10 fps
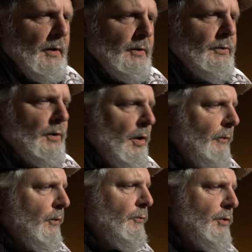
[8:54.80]
You
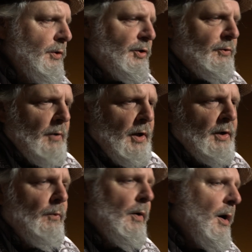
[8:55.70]
never reach
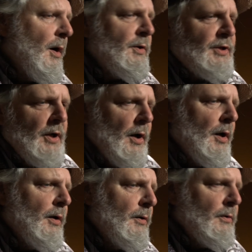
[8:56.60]
21,
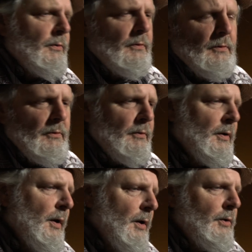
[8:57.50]
son.
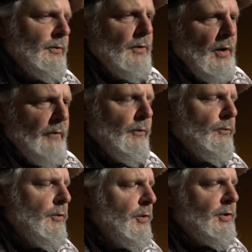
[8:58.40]
You never
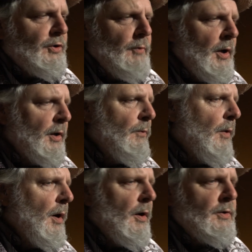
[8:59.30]
reach
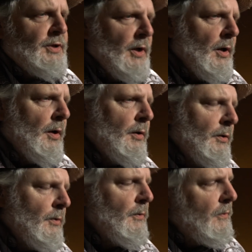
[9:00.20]
21,
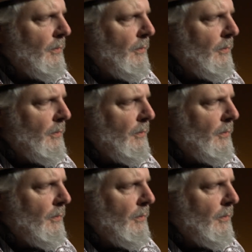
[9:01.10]
son.